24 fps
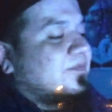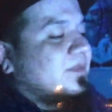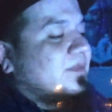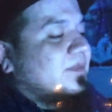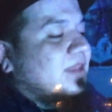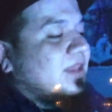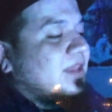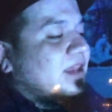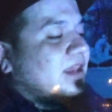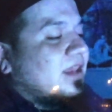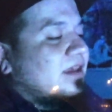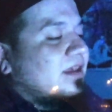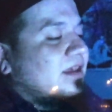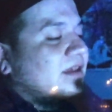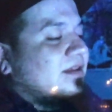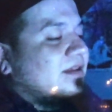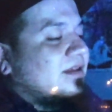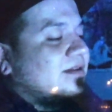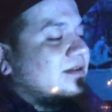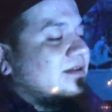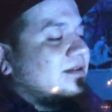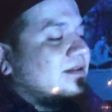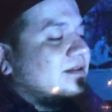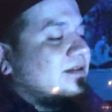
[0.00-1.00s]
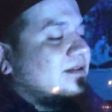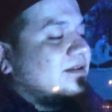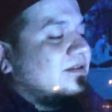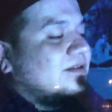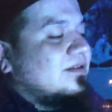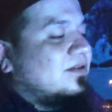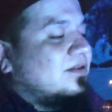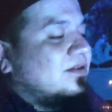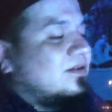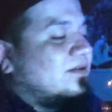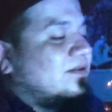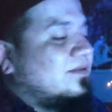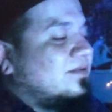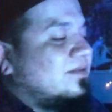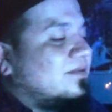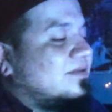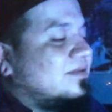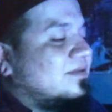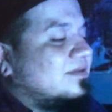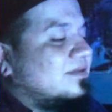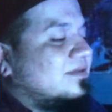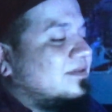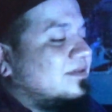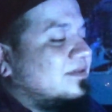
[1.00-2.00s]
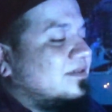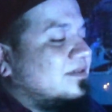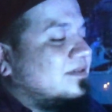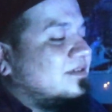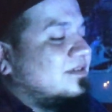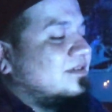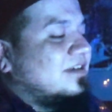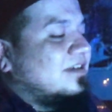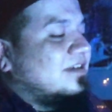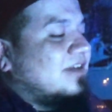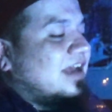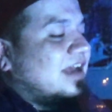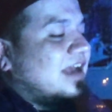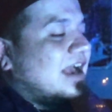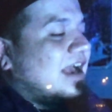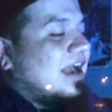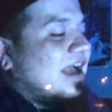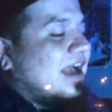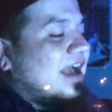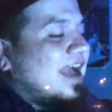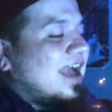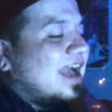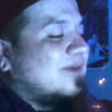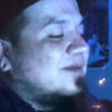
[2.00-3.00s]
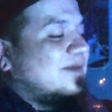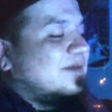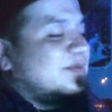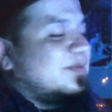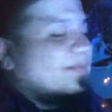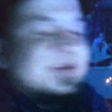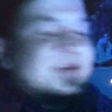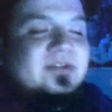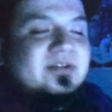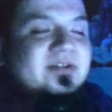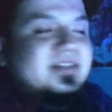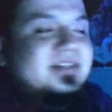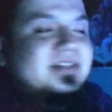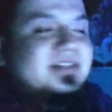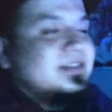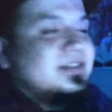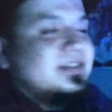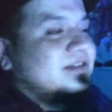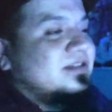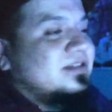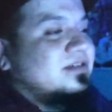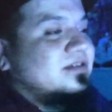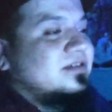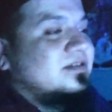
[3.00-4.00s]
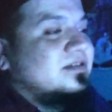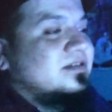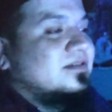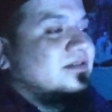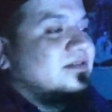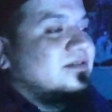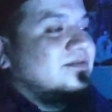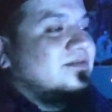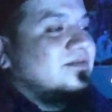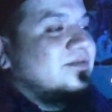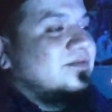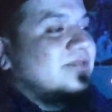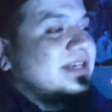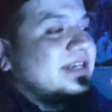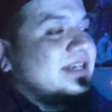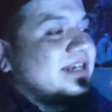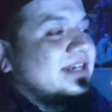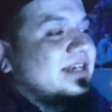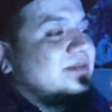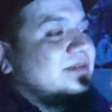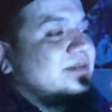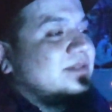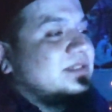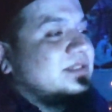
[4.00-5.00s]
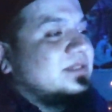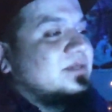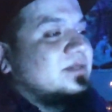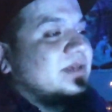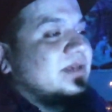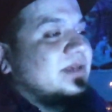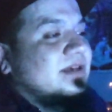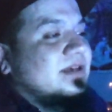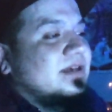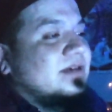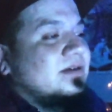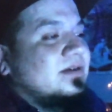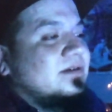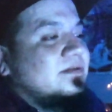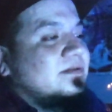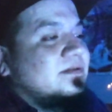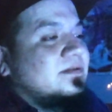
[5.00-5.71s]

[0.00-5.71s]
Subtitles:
And you know, I'm a purist when it comes to mango.